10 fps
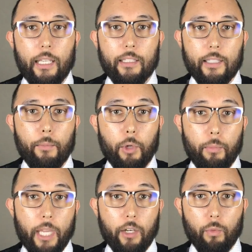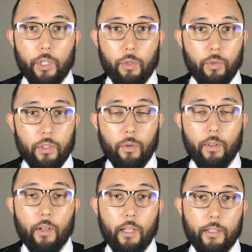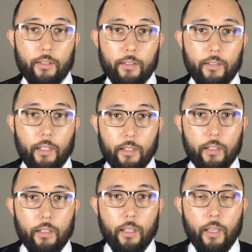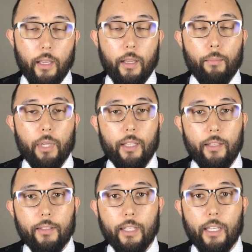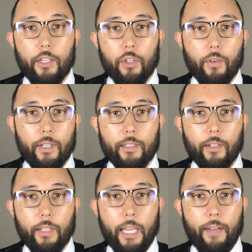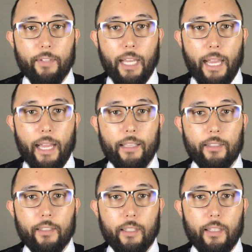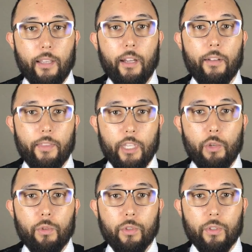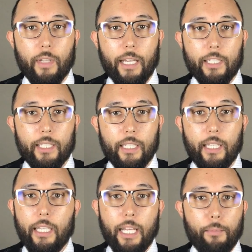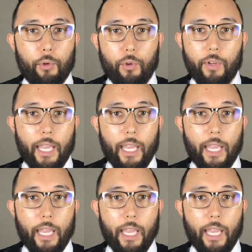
in a similar manner to what you would do with an Alexa skill. But in this case, you don't necessarily have to ask uh, the user to actually enable